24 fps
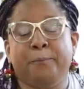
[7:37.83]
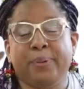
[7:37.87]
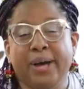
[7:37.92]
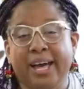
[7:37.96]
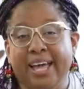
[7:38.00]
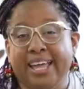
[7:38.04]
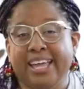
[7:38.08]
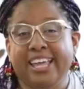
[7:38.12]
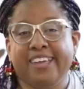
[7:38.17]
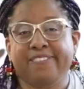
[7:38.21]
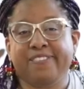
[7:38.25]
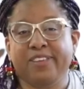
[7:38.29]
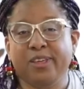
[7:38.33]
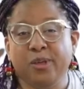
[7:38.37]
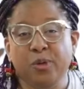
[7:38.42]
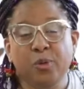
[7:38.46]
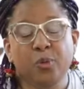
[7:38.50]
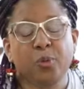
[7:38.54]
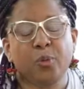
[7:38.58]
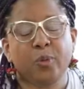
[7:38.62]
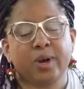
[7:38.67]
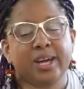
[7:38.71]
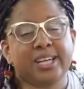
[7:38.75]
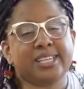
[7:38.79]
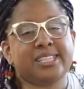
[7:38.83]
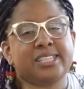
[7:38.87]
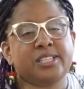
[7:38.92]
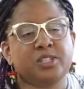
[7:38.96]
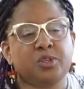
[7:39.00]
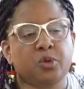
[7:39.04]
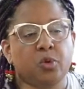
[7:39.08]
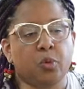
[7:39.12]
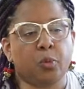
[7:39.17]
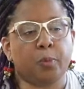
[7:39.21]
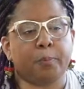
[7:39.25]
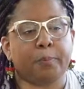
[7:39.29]
But if you want
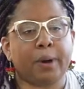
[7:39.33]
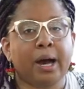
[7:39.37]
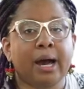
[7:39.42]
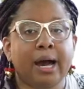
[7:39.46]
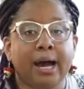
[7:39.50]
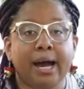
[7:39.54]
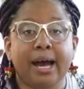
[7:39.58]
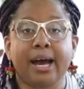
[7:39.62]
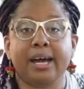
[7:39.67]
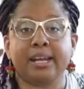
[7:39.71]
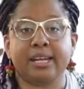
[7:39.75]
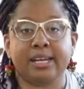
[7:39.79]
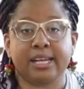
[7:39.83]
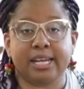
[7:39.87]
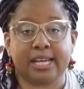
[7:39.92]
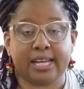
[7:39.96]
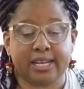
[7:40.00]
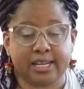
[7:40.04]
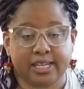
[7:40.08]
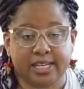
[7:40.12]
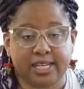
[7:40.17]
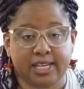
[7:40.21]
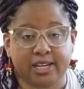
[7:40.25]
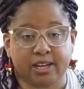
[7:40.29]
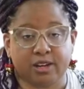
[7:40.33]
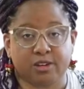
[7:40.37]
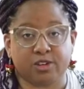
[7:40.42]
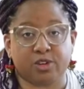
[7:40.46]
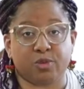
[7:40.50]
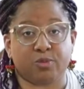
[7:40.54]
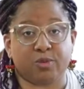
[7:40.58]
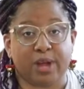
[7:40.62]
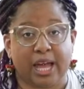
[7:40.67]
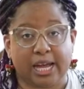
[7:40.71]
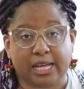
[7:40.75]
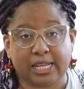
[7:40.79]
to pot it in here
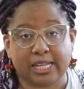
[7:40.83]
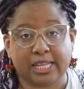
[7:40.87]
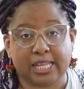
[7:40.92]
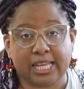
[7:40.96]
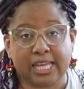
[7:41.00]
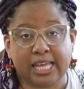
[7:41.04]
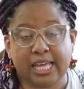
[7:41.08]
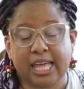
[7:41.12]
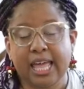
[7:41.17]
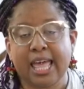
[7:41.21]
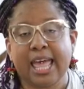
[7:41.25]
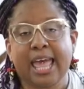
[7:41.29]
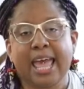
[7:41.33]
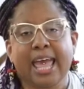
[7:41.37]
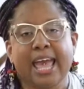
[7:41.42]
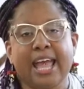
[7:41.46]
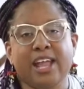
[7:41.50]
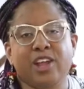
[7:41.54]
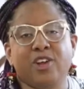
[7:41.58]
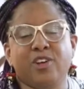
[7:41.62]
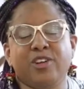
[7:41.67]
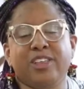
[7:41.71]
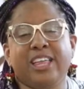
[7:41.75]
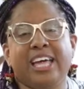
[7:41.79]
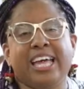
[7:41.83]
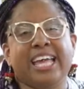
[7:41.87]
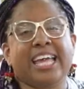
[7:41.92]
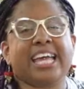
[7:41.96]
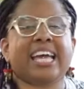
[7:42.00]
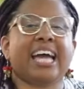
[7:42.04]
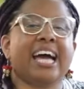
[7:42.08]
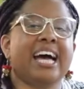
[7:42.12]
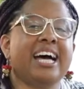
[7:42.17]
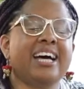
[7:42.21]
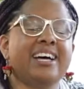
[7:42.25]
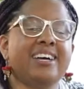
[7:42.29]
directly and you're
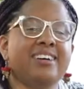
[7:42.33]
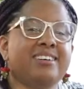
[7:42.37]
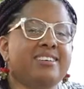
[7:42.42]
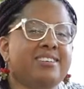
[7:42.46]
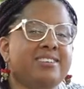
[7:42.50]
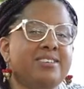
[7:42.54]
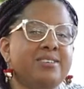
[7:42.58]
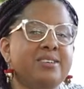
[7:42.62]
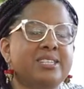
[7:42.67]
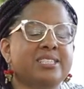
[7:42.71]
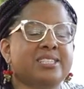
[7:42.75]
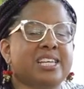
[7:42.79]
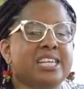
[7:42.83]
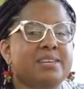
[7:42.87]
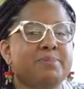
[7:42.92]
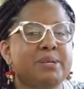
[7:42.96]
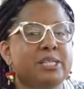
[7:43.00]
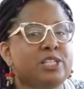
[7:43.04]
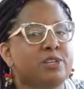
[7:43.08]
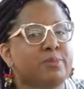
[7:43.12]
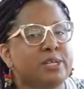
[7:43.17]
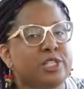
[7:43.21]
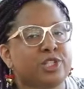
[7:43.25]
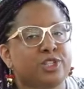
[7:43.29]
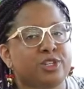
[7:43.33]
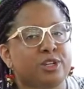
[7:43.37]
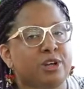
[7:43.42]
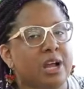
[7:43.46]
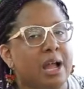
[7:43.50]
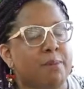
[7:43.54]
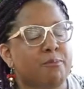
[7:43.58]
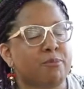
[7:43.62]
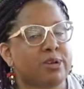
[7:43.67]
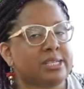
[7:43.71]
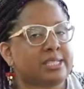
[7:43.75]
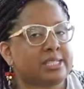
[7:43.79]
like, oh, it's gonna be too much
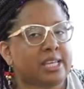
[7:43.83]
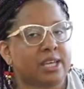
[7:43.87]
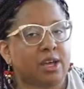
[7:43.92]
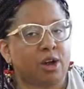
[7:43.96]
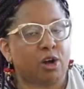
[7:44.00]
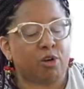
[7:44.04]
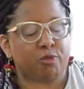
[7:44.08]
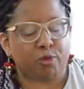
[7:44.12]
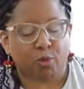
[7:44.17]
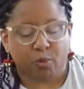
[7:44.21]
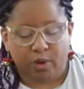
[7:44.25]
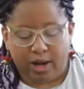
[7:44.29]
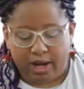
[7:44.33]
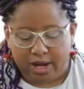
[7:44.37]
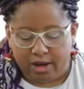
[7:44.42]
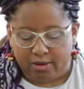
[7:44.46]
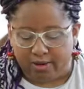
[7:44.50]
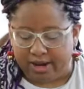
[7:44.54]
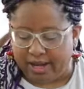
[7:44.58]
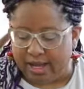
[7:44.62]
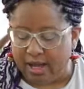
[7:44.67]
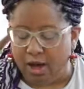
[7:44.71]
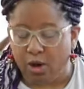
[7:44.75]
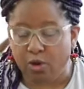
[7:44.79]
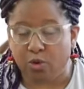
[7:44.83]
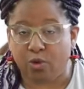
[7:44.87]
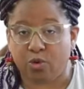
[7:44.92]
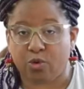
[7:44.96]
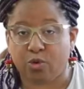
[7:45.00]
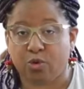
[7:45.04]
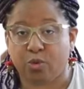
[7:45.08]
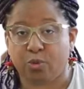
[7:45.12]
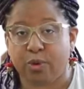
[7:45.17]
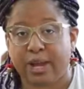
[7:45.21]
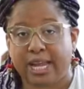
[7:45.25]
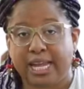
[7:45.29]
dirt, I'm risking overwatering, a
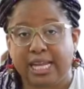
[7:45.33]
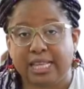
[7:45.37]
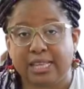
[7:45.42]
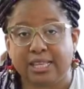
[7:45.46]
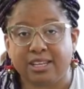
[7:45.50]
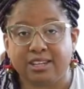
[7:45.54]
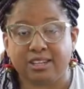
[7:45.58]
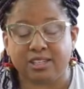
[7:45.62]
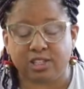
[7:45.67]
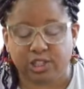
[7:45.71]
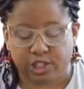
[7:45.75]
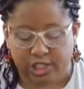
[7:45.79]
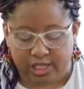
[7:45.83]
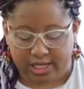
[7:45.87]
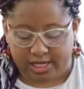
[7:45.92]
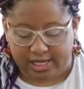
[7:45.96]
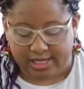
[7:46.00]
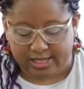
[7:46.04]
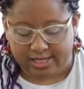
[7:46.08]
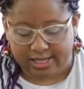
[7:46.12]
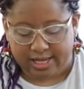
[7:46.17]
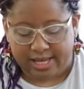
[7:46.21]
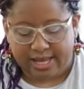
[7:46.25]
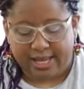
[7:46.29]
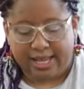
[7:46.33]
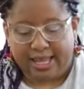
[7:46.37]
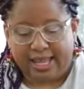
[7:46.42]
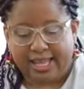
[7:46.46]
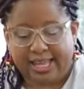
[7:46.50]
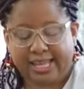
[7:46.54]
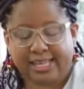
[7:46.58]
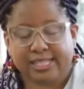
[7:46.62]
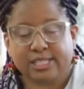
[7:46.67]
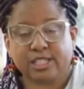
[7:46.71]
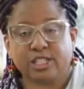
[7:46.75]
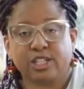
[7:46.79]
great little cheat
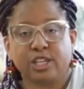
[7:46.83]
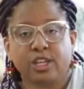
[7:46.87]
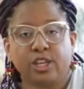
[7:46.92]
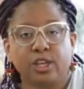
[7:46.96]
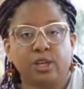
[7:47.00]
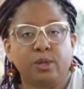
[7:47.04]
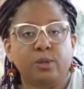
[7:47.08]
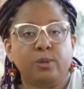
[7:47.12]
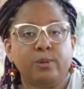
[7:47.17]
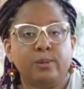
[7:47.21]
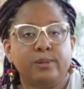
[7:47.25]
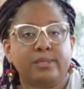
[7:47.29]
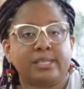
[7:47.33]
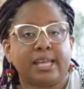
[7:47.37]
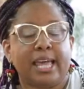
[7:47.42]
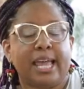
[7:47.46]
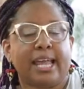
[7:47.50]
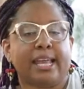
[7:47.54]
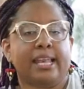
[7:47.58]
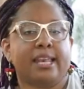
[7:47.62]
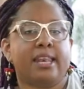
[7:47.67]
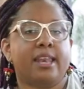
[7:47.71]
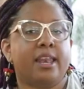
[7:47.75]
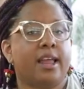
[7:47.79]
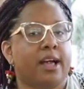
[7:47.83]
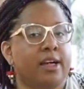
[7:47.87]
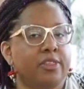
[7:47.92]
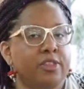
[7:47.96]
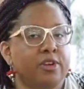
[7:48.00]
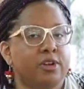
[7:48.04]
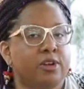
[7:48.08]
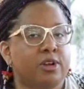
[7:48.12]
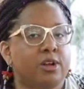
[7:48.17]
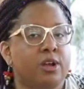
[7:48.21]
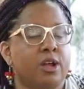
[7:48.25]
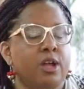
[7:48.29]
is to use
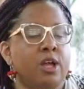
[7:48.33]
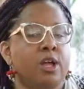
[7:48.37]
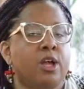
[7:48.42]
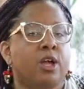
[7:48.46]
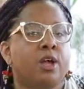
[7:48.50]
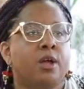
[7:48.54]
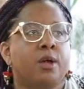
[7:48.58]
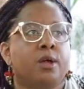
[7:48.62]
another